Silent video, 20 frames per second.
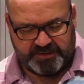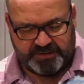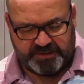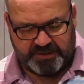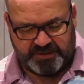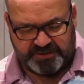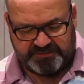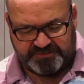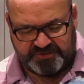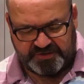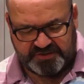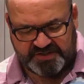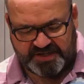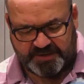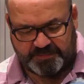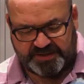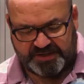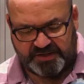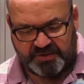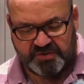the first
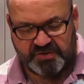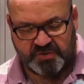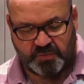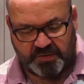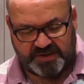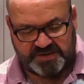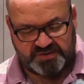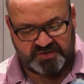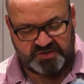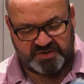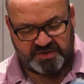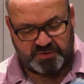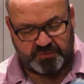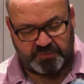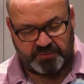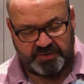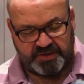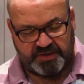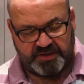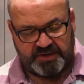time I used a
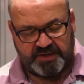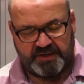whetstone,